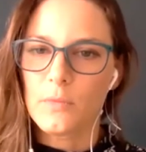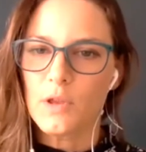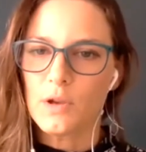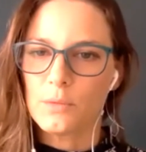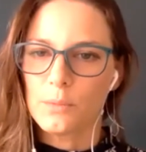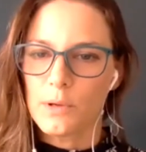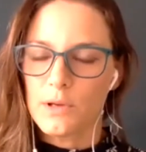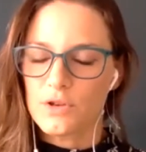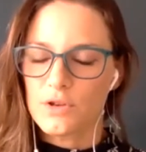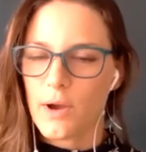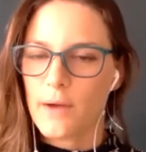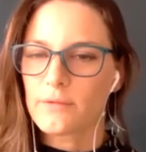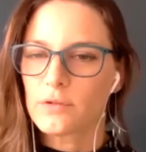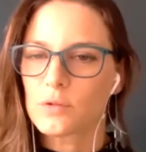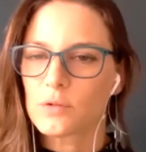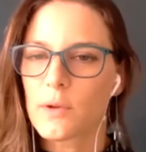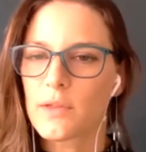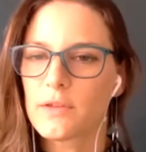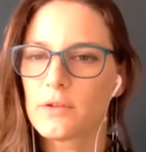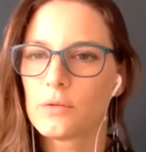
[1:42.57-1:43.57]
We
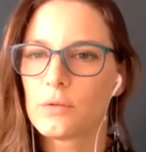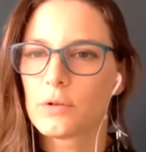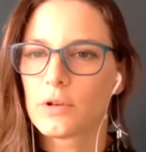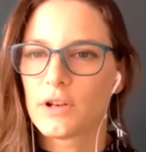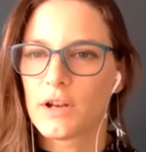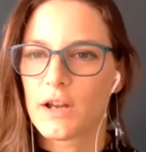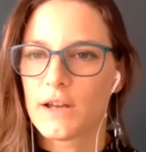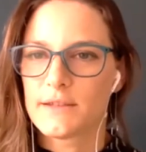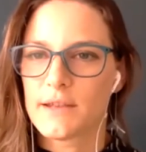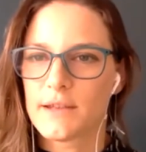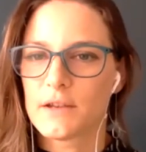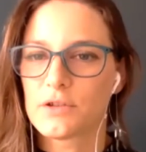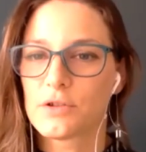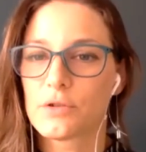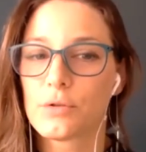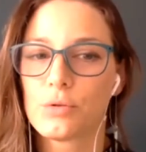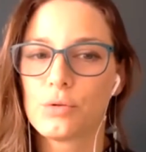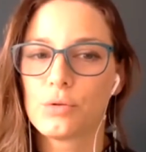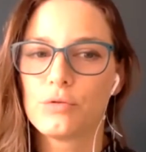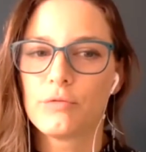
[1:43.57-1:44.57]
traveled with an
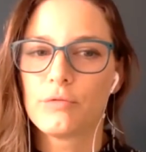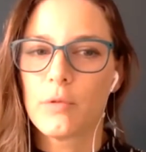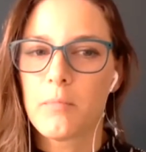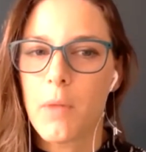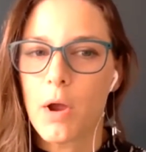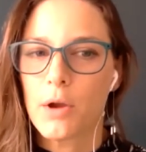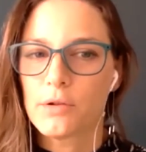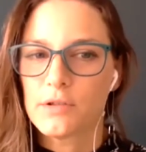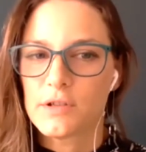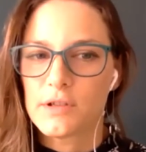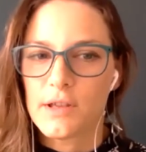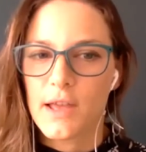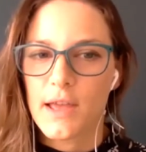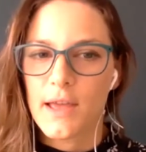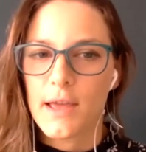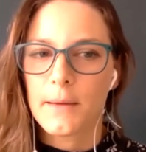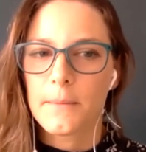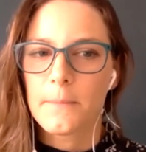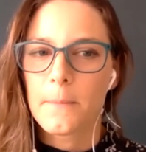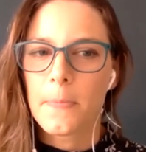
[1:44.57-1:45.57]
organization called Remote
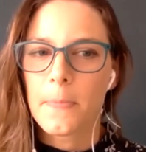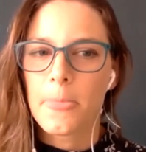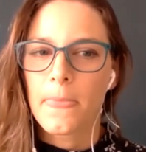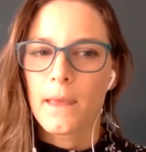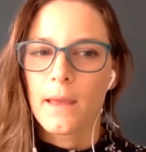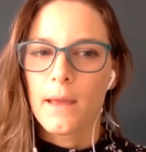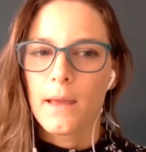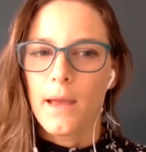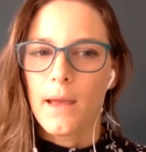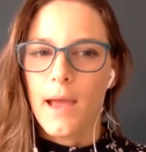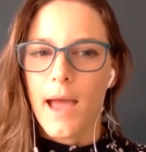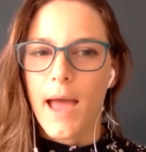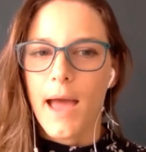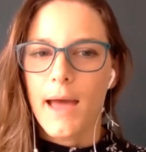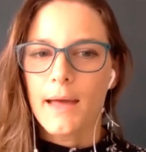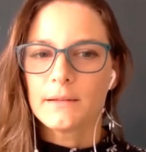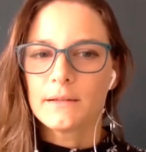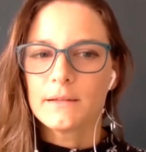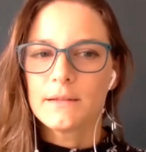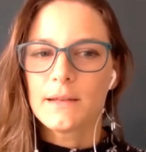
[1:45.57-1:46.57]
Year.
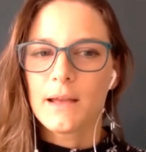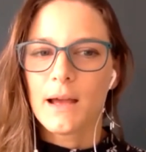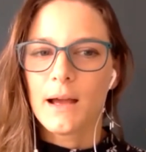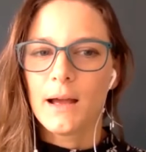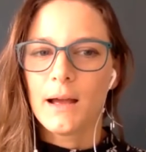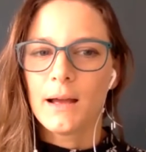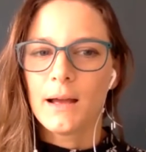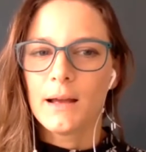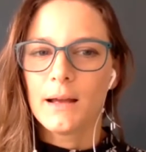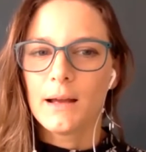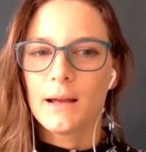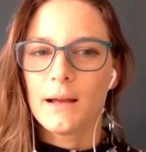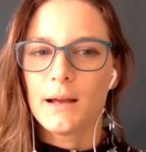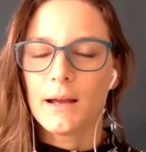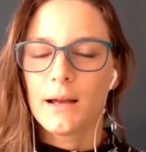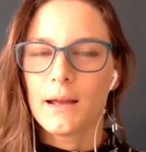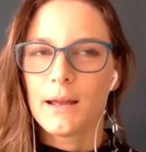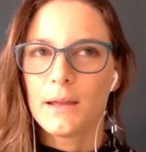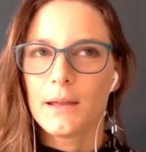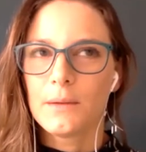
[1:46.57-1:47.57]
And
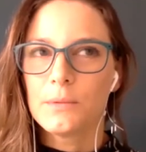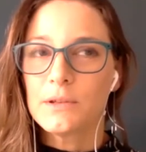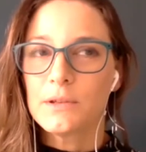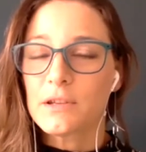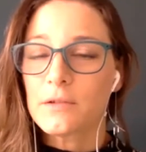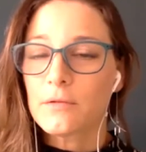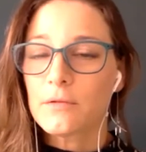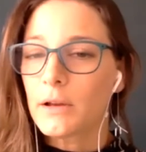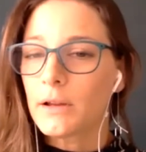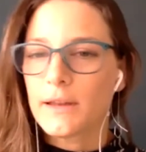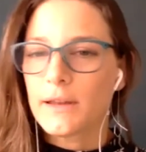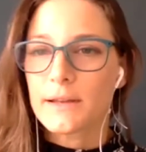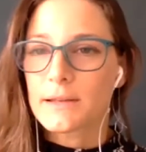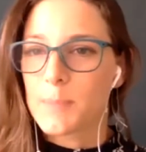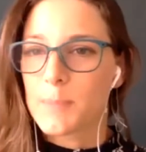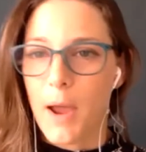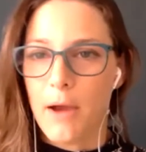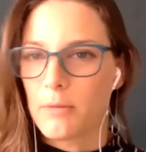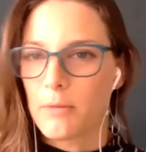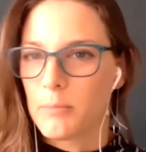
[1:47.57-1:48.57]
it was a real
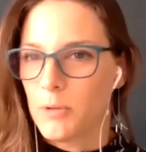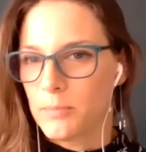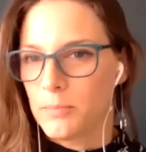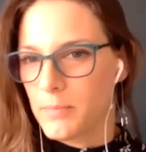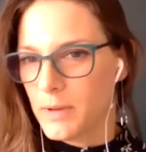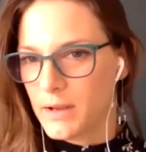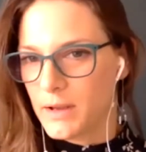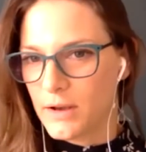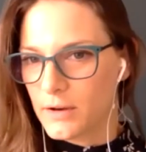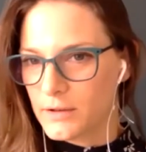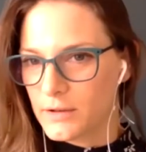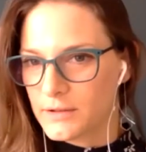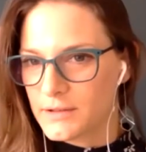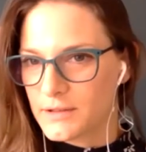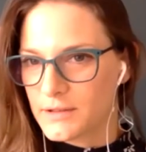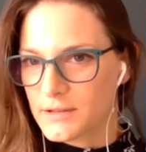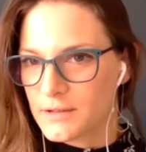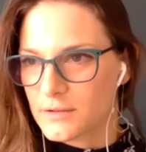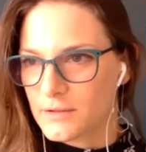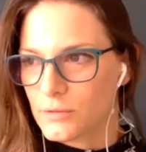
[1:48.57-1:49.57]
experiment
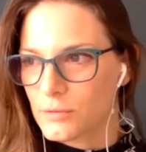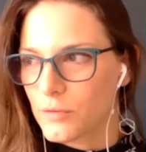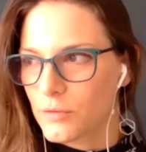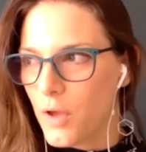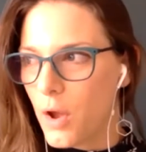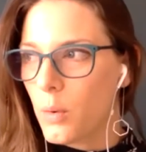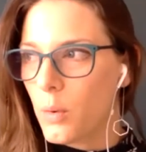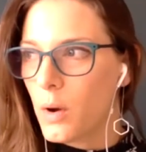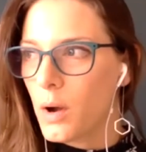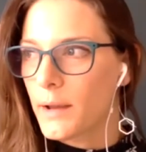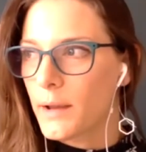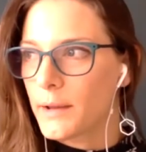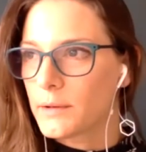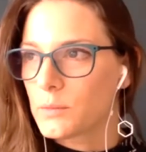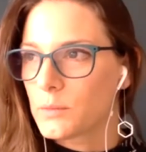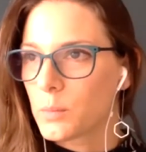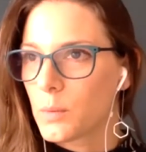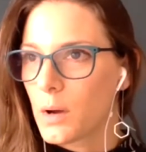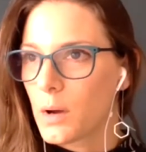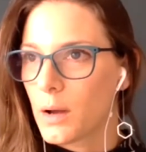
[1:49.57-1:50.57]
because although I'd
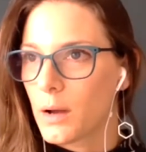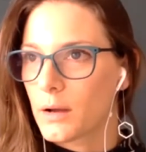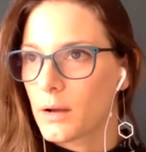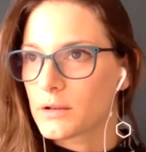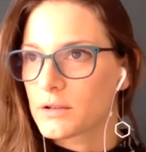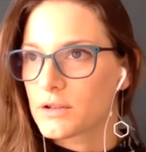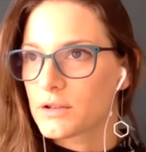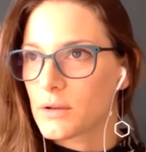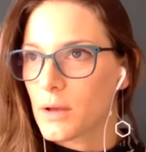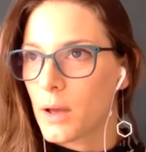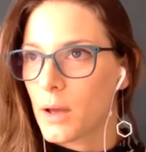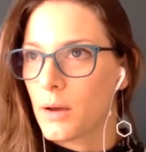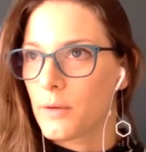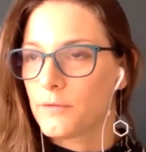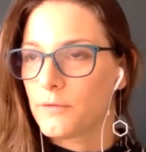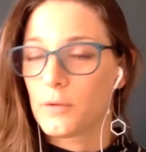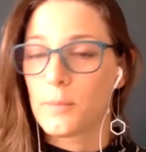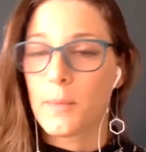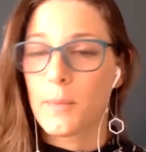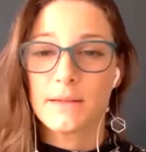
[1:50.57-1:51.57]
worked
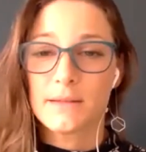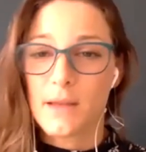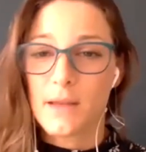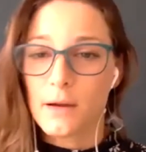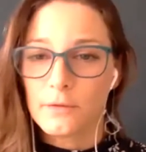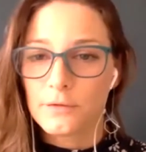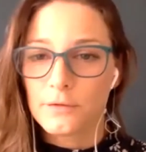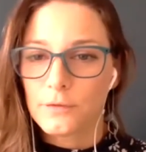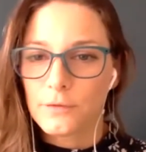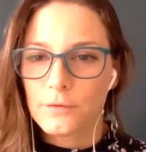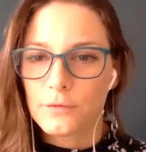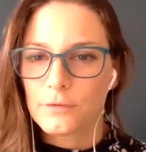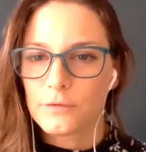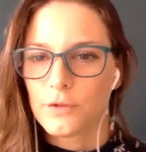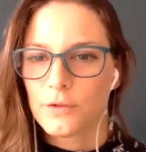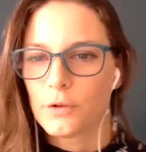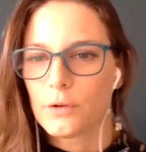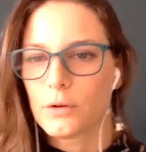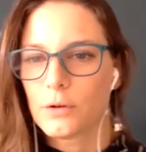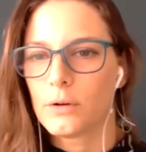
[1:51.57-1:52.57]
for myself
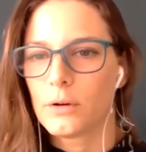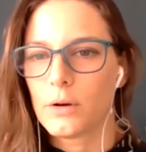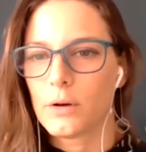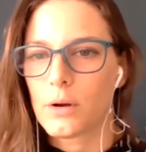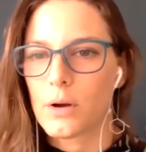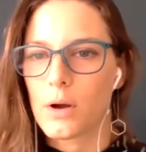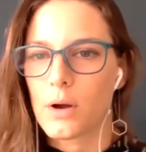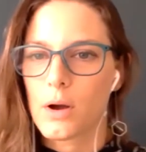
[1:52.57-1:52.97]
for